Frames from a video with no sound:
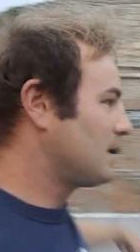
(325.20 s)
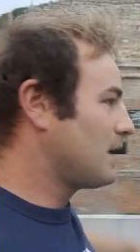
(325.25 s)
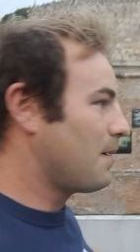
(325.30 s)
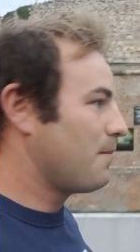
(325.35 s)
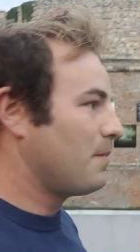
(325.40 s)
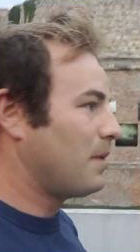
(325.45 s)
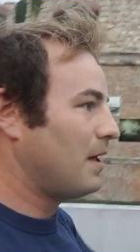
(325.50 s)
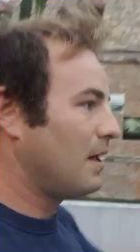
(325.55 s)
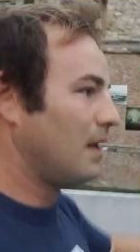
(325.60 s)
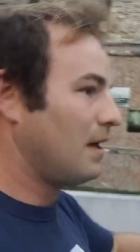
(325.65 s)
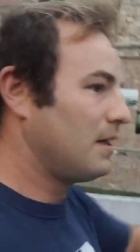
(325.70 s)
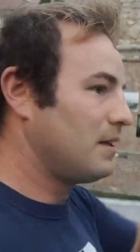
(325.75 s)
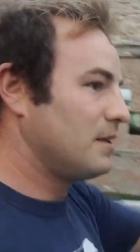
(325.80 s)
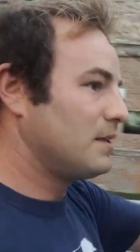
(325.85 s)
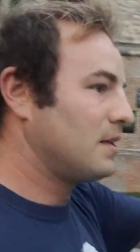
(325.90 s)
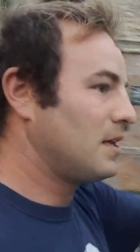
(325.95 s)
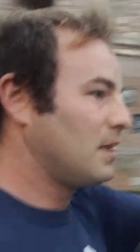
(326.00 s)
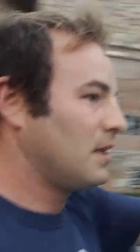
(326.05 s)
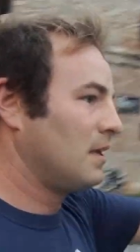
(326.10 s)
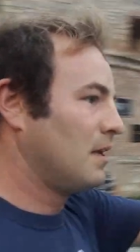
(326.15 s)
and
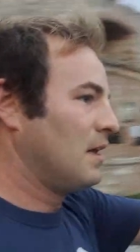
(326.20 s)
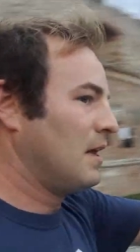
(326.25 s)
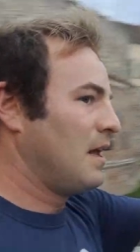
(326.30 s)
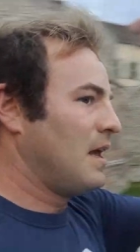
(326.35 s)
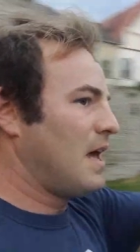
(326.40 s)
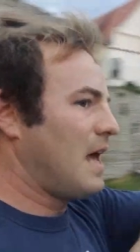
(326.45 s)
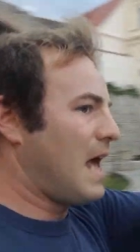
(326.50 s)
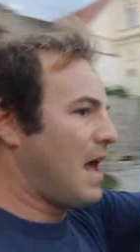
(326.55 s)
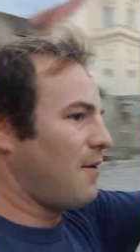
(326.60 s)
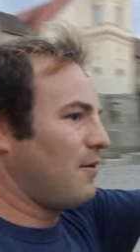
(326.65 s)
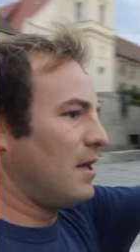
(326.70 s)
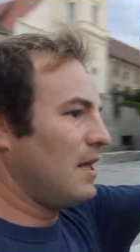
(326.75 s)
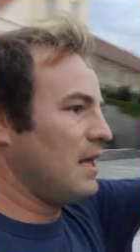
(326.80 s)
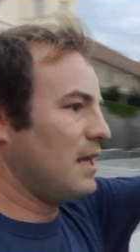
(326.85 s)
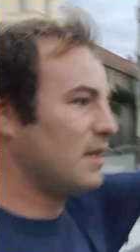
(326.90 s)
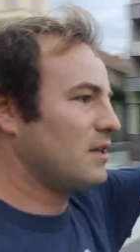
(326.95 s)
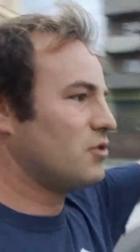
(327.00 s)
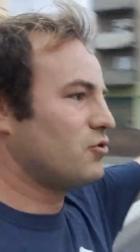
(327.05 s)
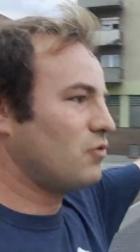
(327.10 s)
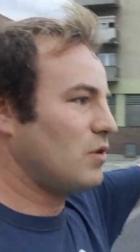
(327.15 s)
out here
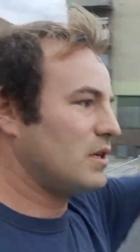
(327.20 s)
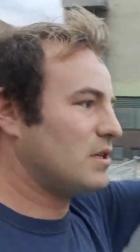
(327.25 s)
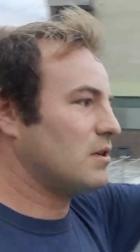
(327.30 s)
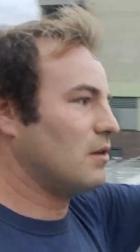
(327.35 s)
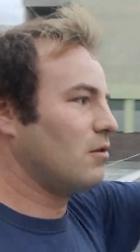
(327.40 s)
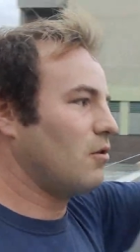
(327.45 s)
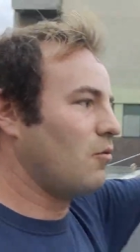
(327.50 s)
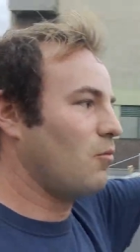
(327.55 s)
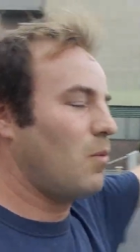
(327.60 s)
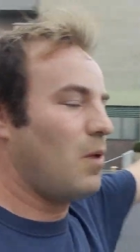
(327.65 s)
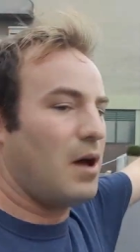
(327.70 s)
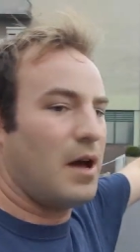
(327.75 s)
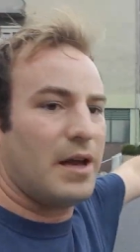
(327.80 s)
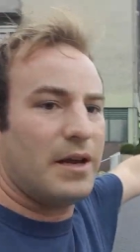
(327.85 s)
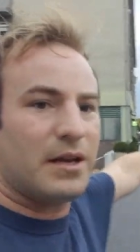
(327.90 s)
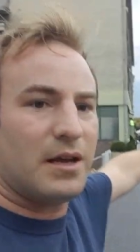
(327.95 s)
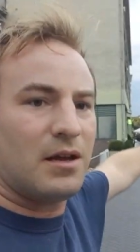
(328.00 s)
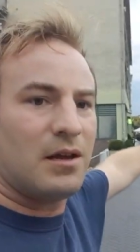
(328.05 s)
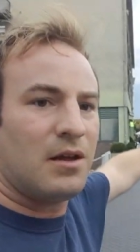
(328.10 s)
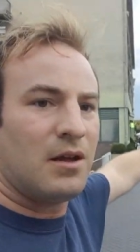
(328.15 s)
the streets are a lot
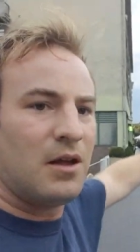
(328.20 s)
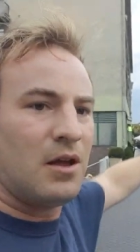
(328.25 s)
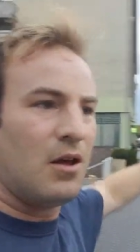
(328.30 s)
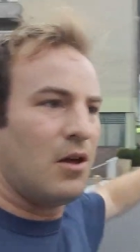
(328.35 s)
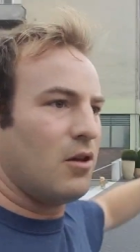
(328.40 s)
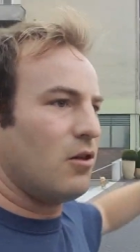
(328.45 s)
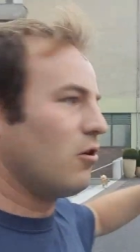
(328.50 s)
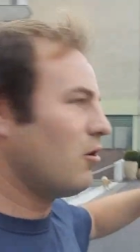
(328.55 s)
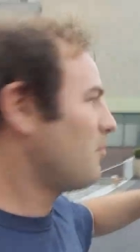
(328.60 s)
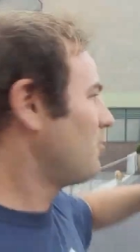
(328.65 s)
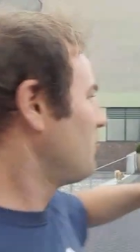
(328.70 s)
wider, a lot